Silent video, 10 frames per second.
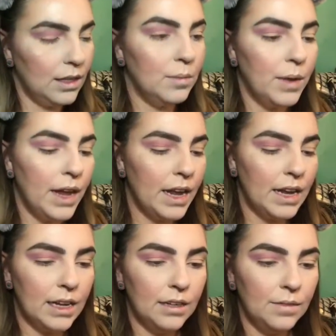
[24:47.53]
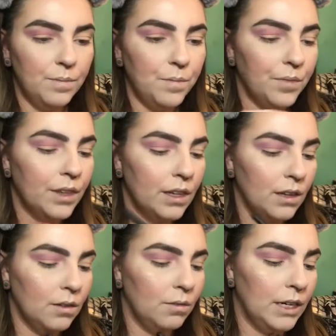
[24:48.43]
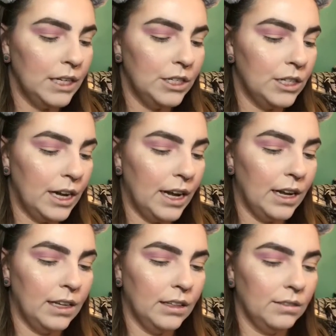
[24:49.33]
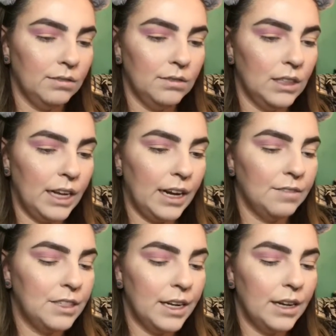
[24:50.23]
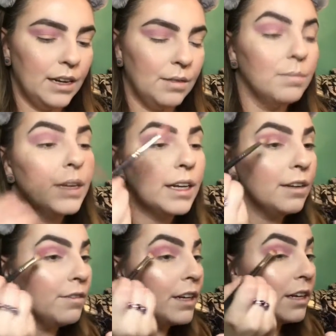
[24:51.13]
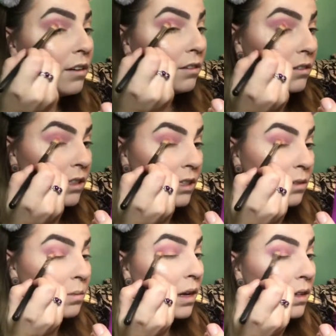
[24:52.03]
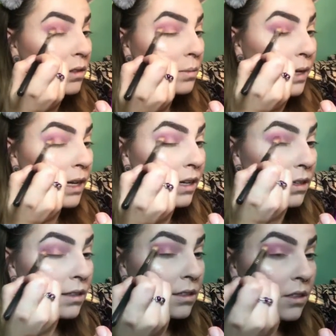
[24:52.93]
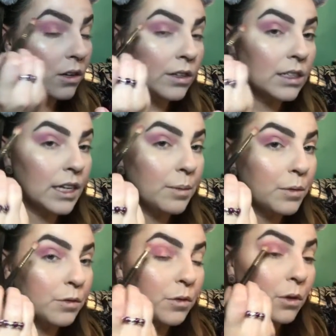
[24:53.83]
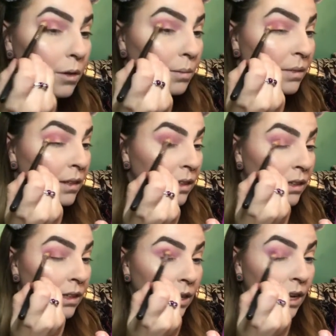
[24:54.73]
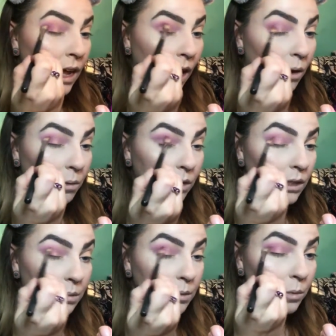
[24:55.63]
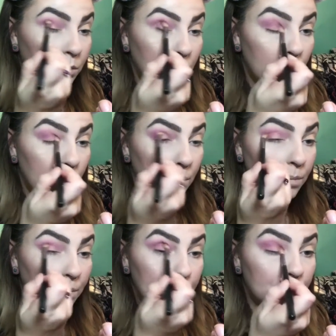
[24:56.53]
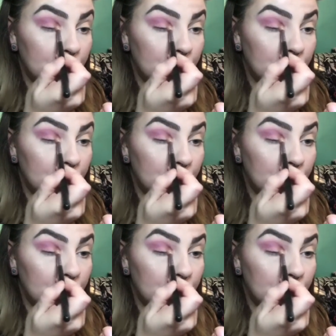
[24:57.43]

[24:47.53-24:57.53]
the pan, which like I've said in many videos, doesn't bother me as long as they perform how I want them to perform.